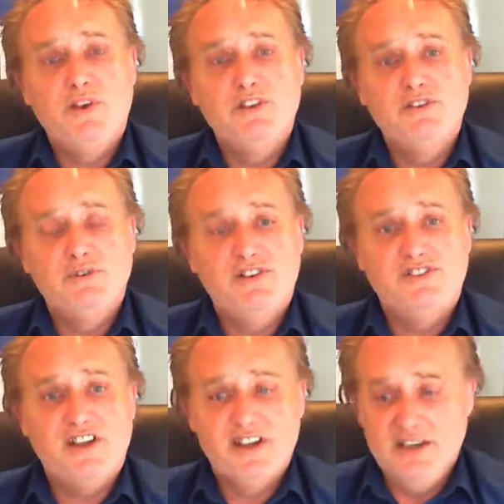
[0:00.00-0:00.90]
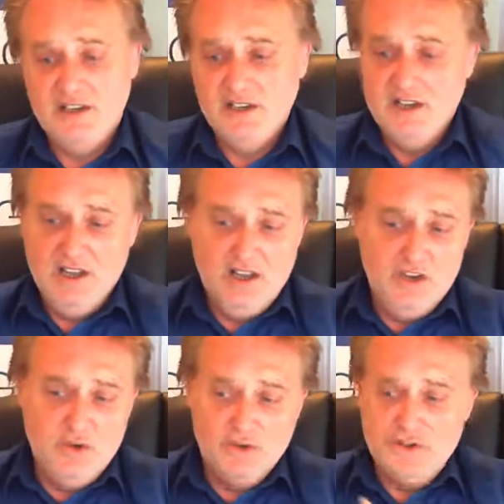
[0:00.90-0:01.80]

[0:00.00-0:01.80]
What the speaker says: we can do is say your